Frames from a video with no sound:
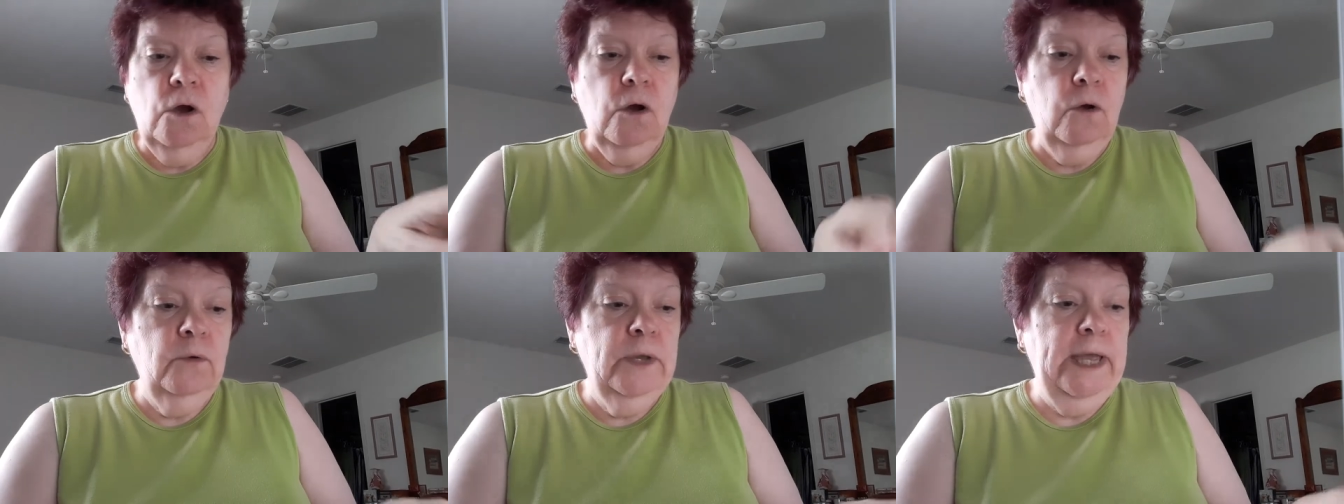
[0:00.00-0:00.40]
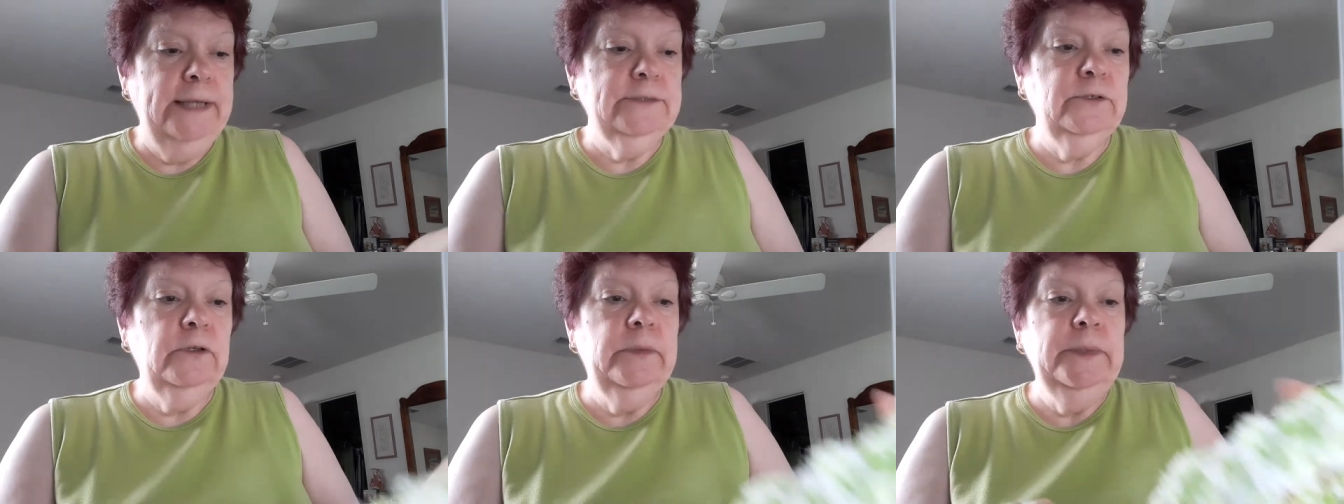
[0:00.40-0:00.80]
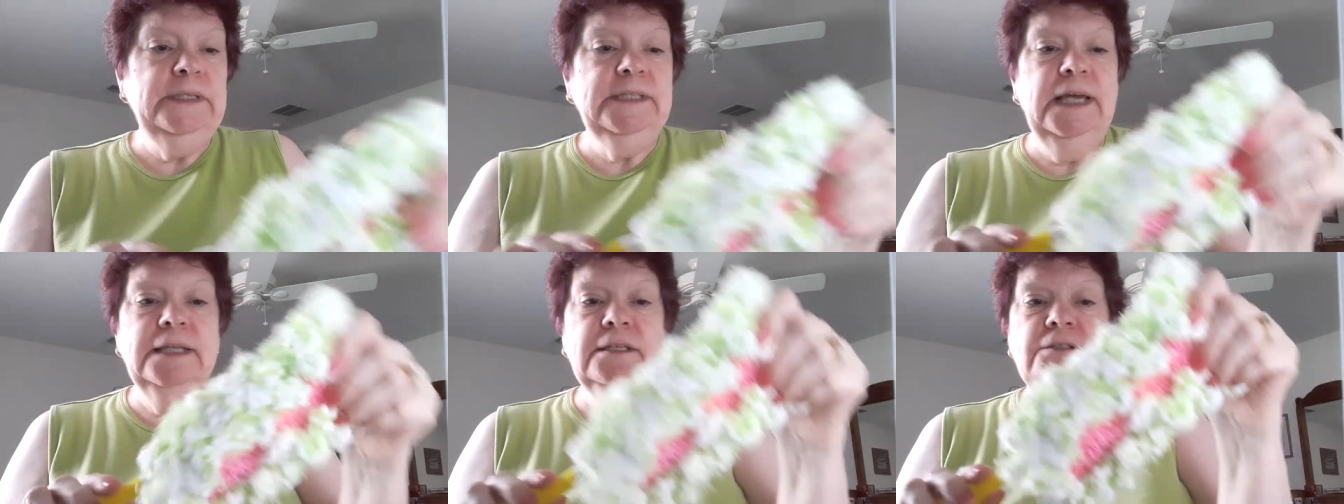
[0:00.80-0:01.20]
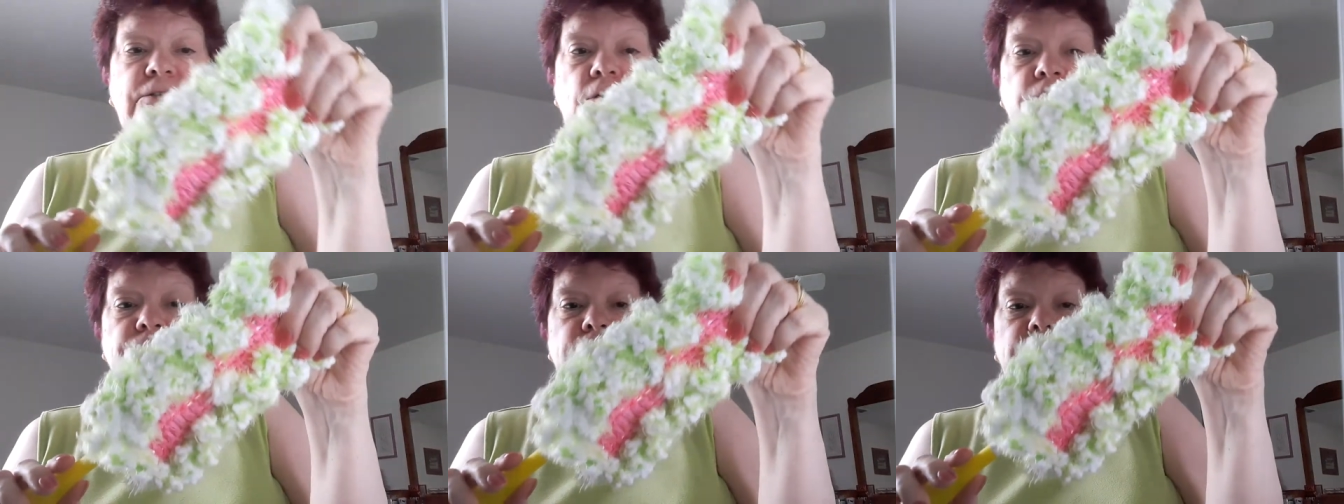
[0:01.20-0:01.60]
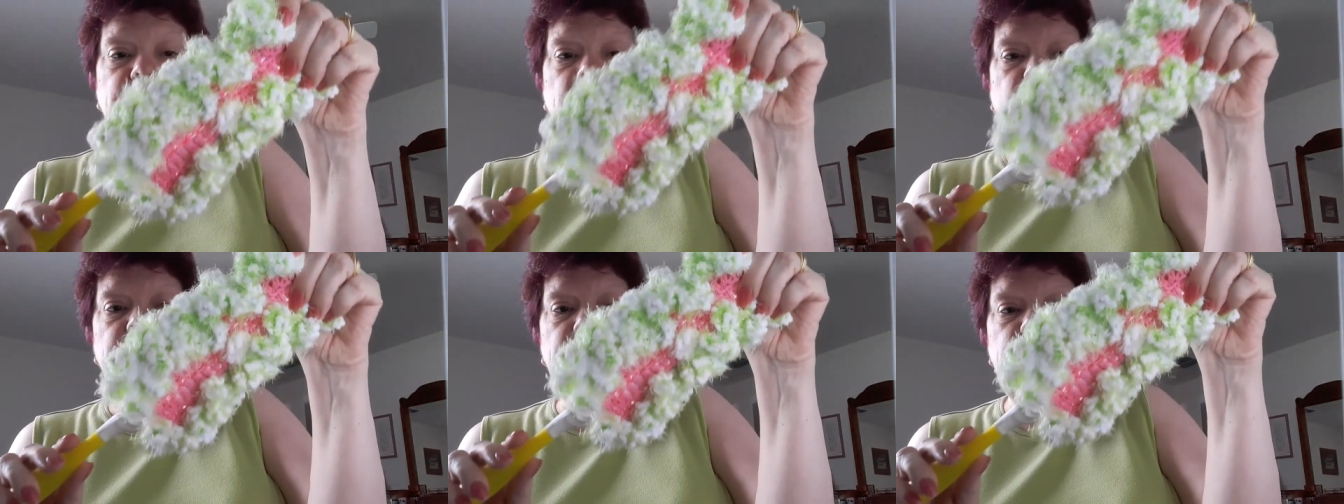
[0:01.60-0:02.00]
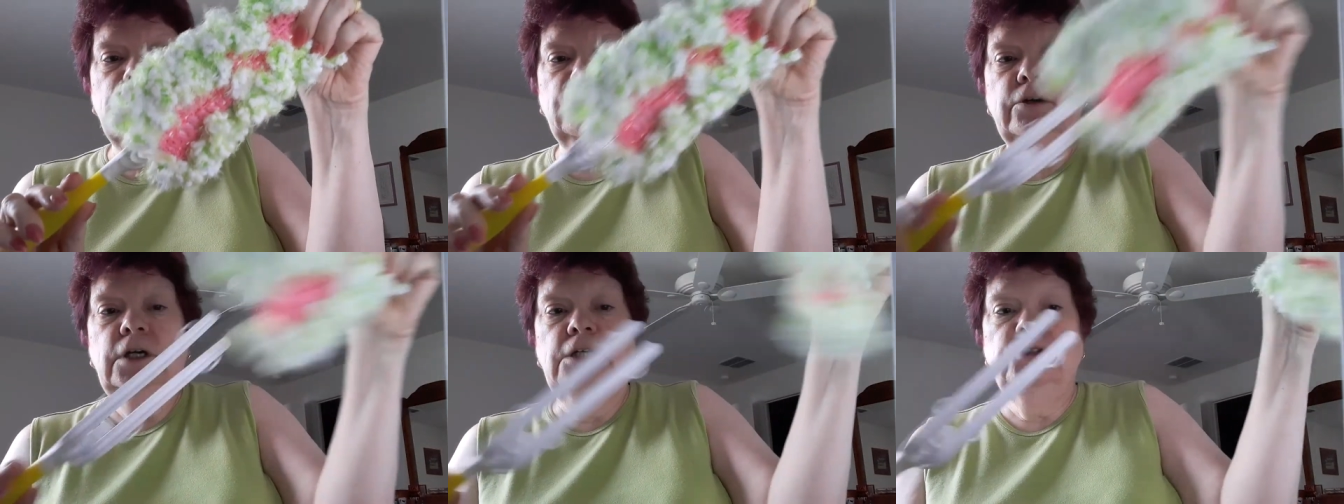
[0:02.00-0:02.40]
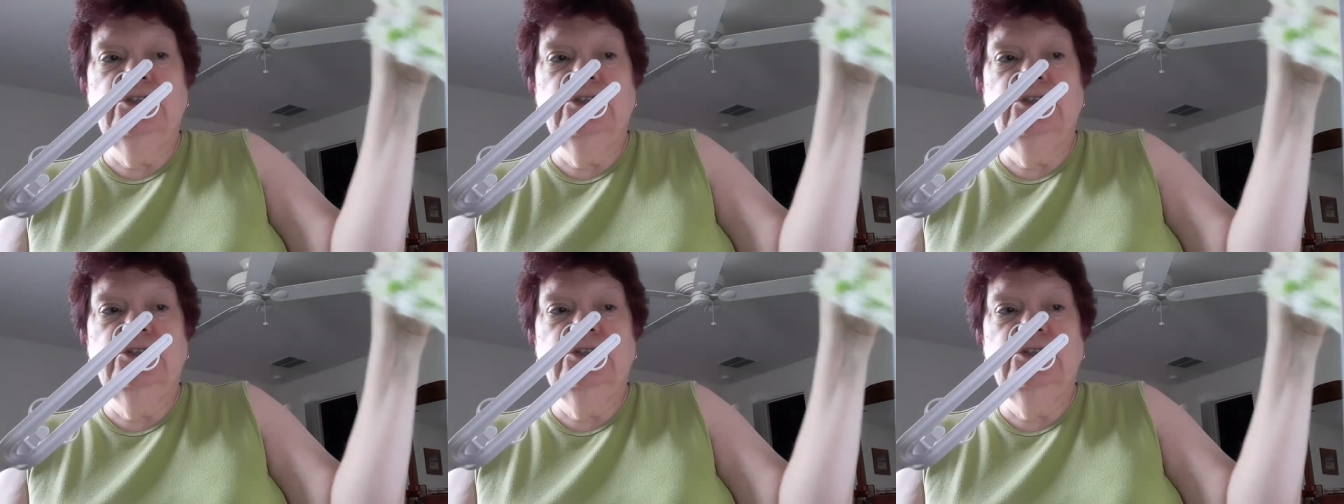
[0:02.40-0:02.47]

Okay, so let me take this off of here and